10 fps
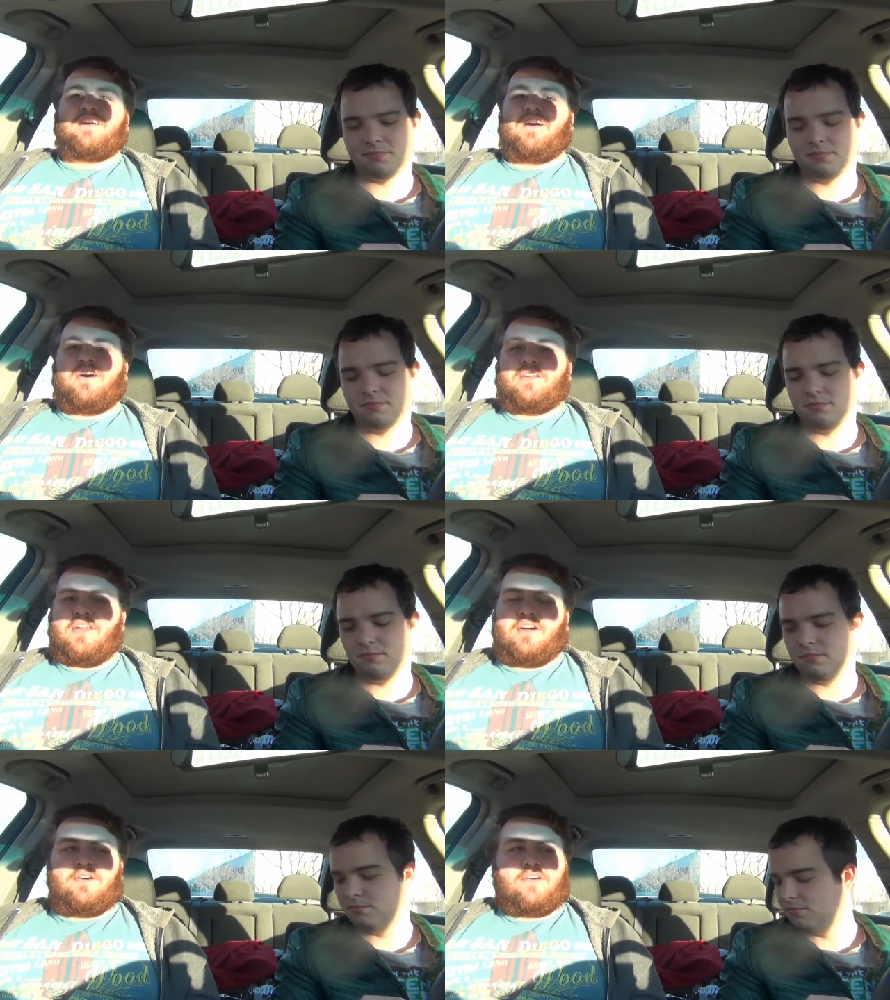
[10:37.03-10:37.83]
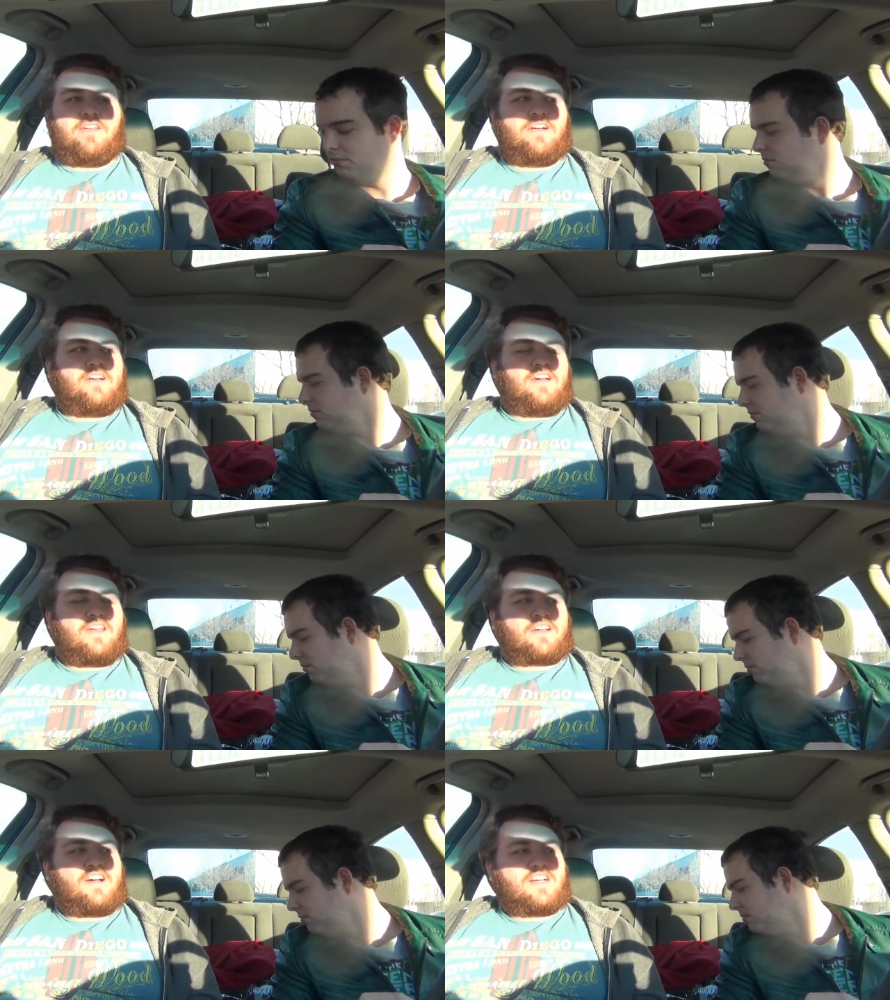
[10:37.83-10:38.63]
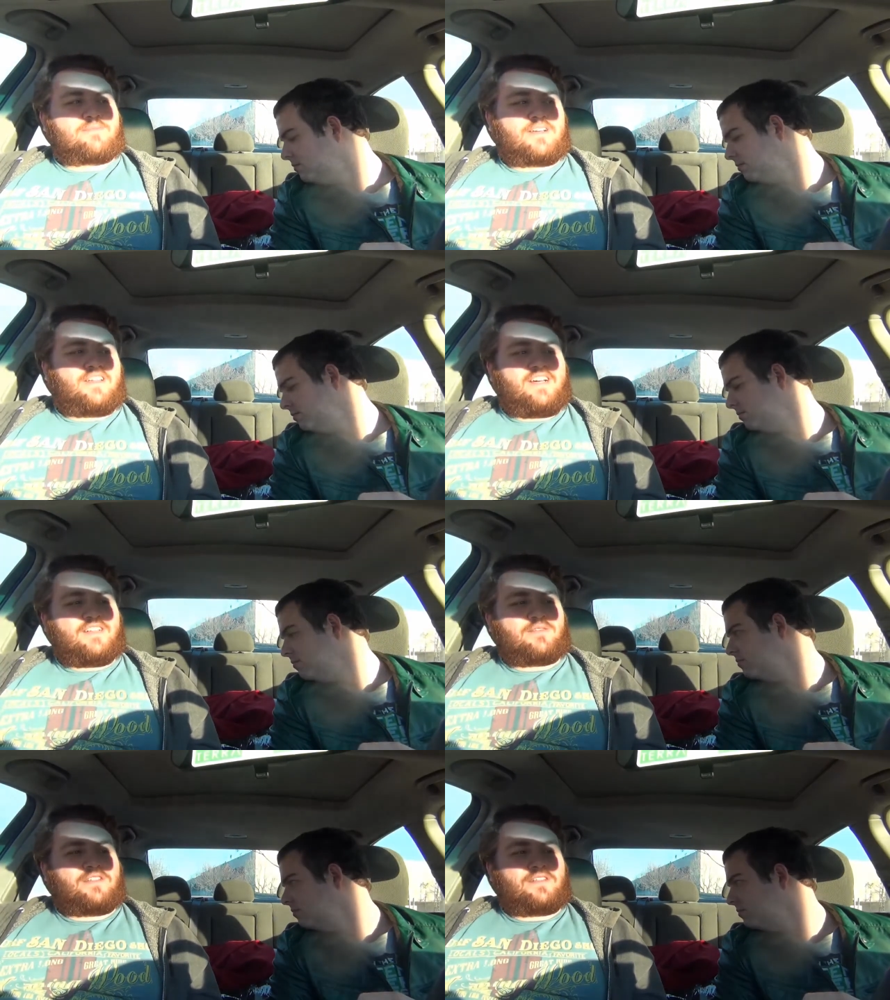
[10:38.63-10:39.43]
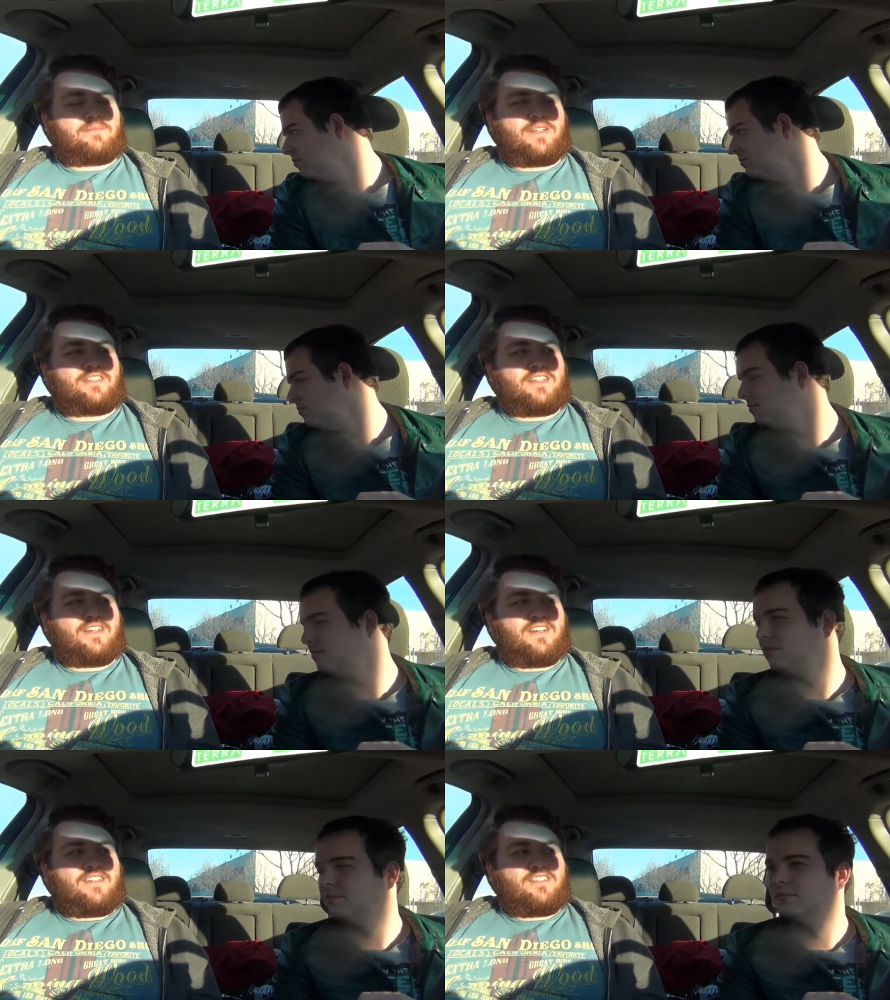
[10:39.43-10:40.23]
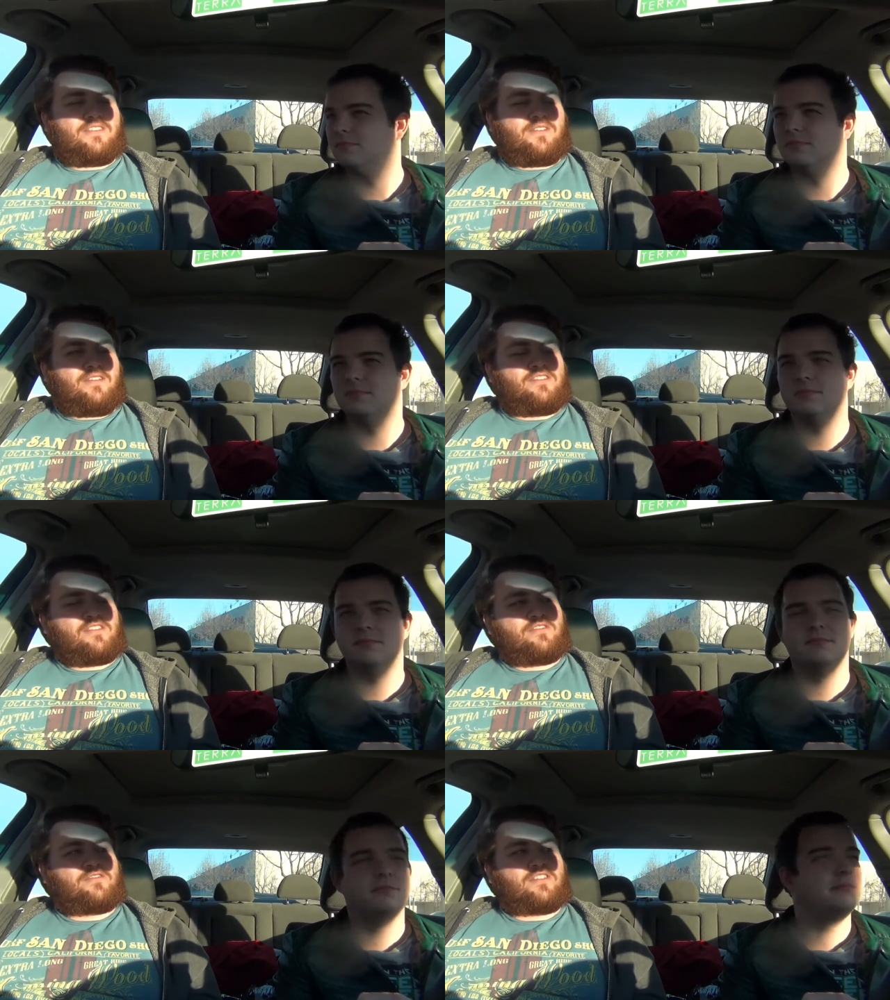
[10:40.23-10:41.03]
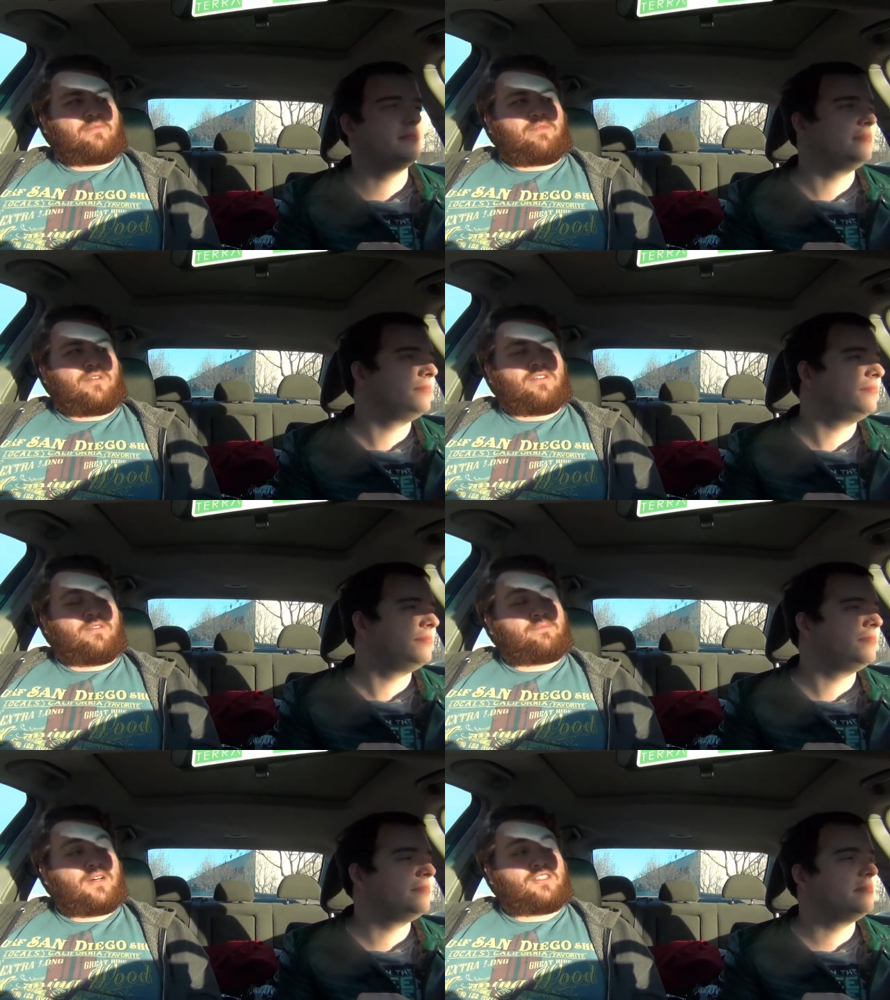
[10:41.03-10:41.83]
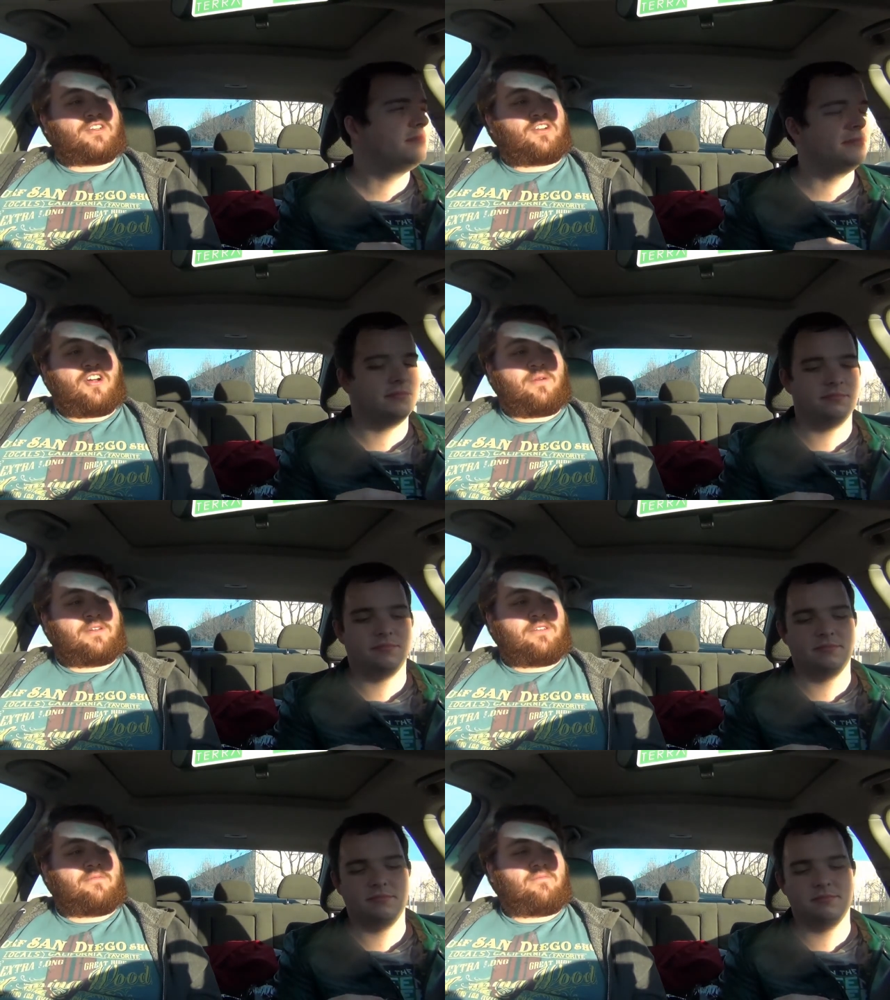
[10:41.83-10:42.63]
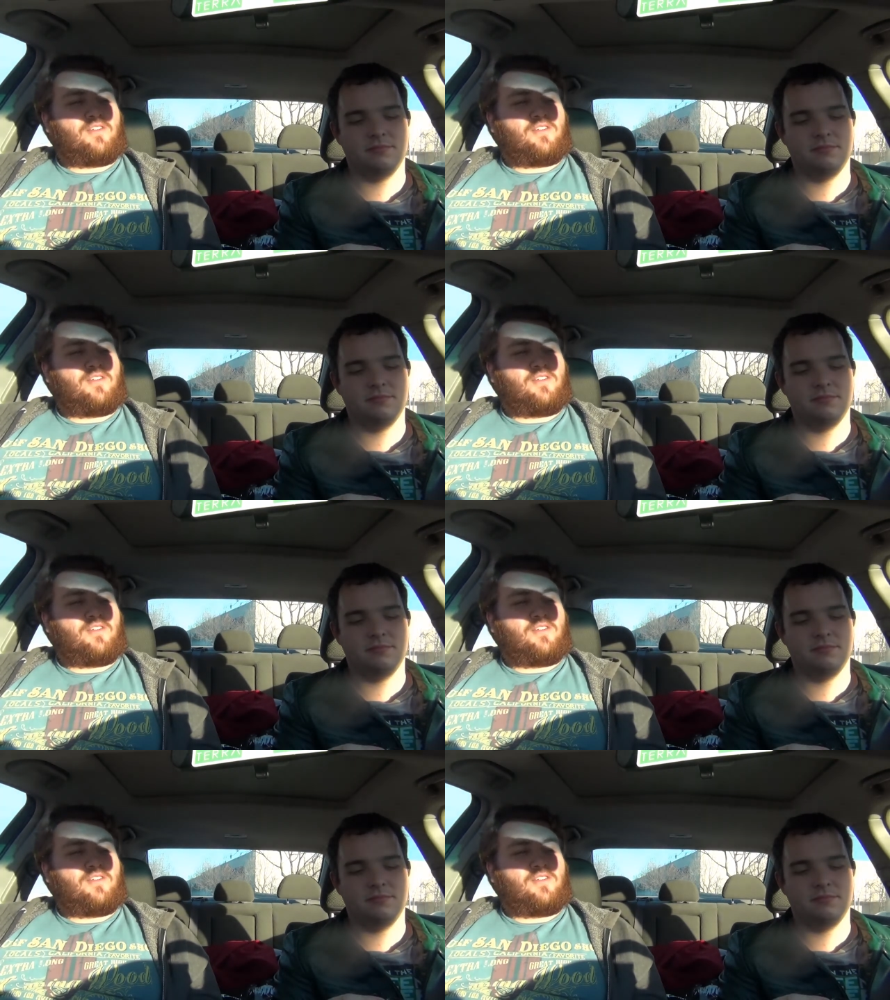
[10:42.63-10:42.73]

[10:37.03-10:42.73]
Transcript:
Speaker 1: oh, you know, at a at a cosmic glance, we're just a bunch of just, you know, just a bunch of carbon,